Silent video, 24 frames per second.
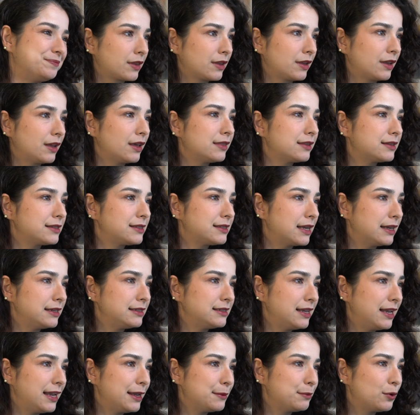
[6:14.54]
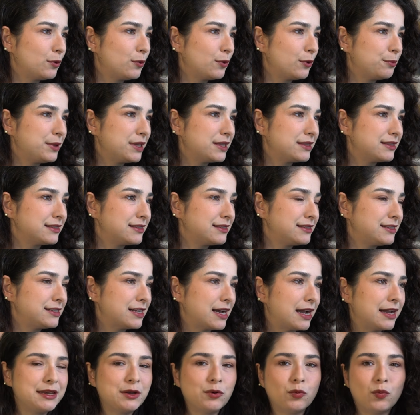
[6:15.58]
And the side table will be this
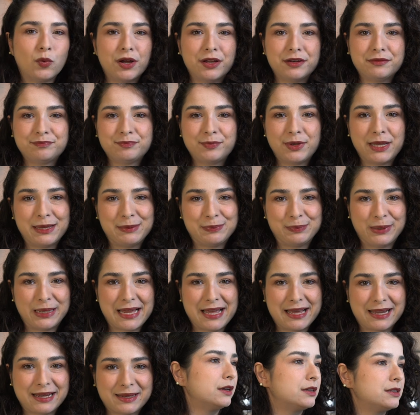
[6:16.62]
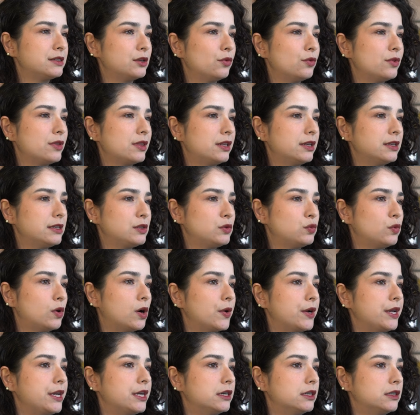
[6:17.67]
tiny one in black. So this wall
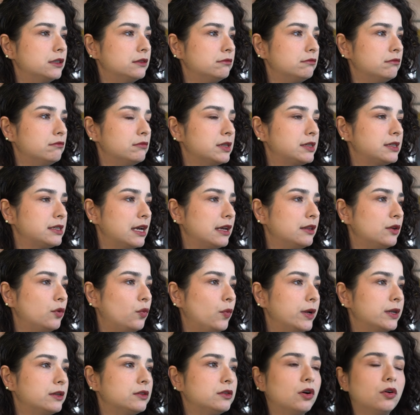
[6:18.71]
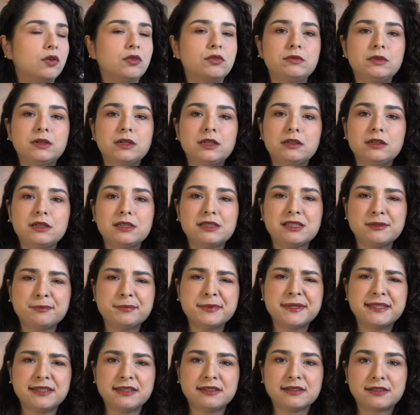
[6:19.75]
here, beside the window, it's
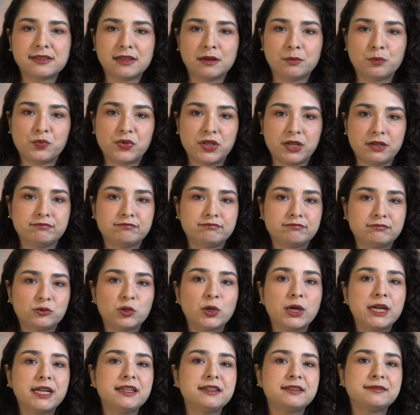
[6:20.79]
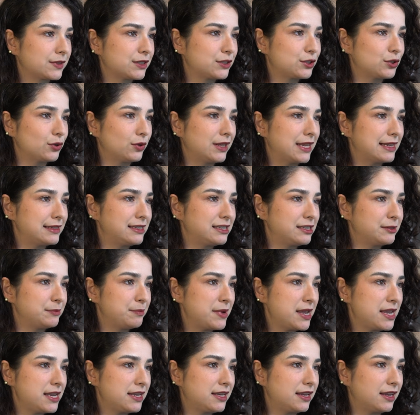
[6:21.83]
missing something, right? So let's
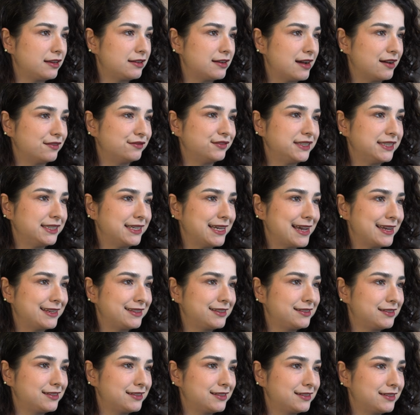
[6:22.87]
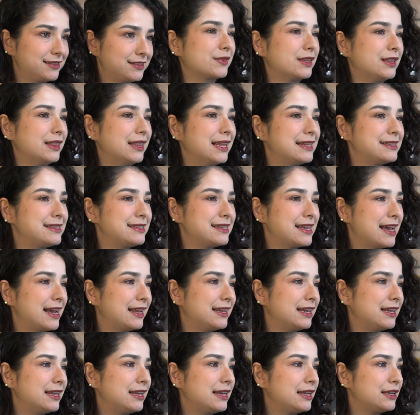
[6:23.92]
make it a vignette. Let's
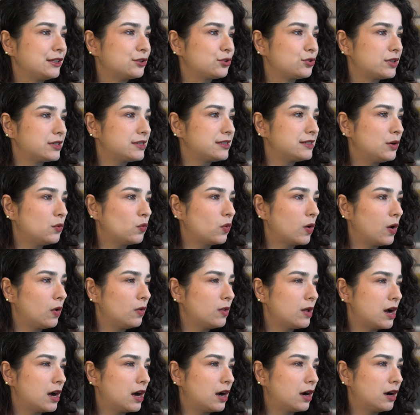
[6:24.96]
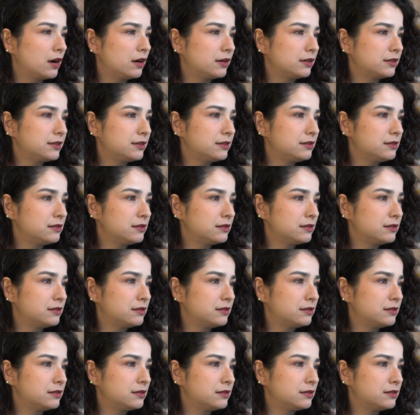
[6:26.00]
add an interesting wall art